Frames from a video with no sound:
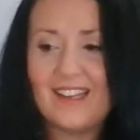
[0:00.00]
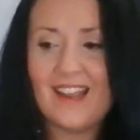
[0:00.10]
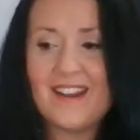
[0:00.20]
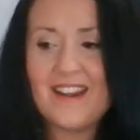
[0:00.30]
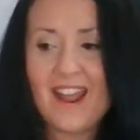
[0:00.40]

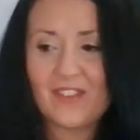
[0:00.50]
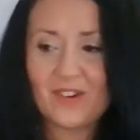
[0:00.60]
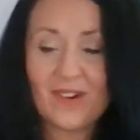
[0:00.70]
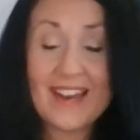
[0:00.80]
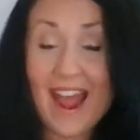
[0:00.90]
Another
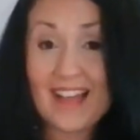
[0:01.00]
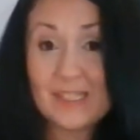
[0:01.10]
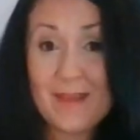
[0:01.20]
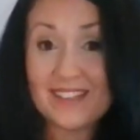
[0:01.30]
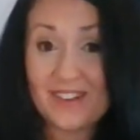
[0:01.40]
great
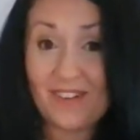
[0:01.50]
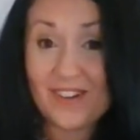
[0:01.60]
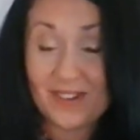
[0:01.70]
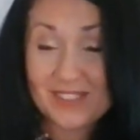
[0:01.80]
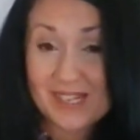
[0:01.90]
aspect of our
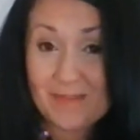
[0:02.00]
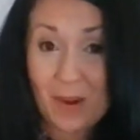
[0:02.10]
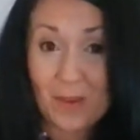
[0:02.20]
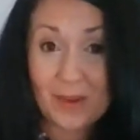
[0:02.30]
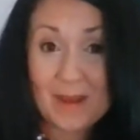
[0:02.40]
nursing
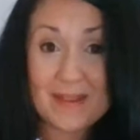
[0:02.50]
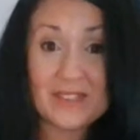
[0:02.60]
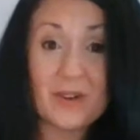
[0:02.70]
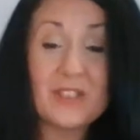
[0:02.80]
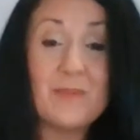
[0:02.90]
program is
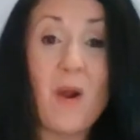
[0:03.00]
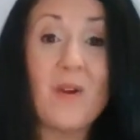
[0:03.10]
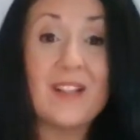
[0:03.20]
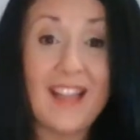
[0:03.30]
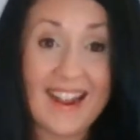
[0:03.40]
our small
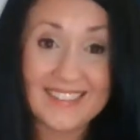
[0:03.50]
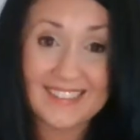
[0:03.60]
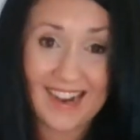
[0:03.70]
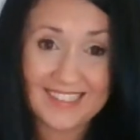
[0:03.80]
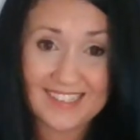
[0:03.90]
class
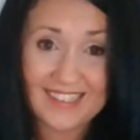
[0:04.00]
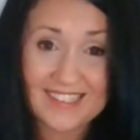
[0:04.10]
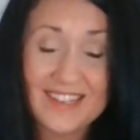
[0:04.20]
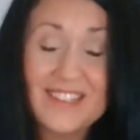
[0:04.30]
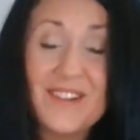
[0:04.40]

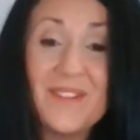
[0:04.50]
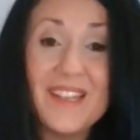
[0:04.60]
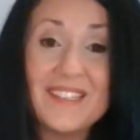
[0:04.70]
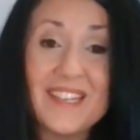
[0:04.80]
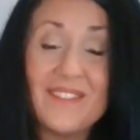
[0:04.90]
sizes. So
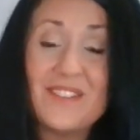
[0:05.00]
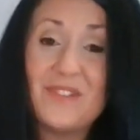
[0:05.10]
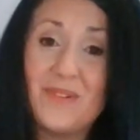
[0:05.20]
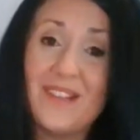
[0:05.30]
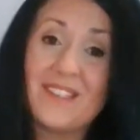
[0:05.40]
this gives
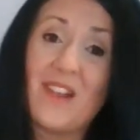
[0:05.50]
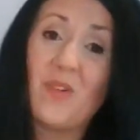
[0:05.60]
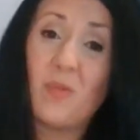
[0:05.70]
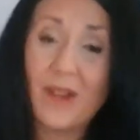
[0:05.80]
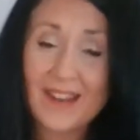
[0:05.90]
students a
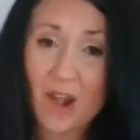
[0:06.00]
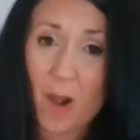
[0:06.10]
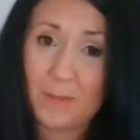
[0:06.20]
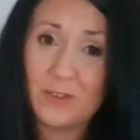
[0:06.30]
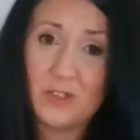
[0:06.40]
great
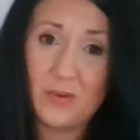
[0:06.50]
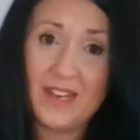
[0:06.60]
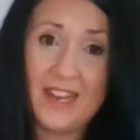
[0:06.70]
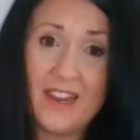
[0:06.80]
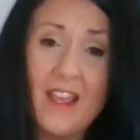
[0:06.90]

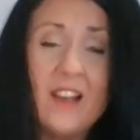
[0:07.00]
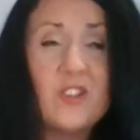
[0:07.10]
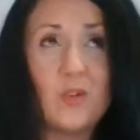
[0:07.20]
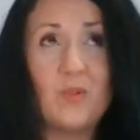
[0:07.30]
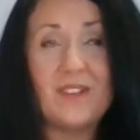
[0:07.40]
opportunity
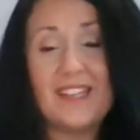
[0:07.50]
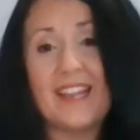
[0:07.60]
to really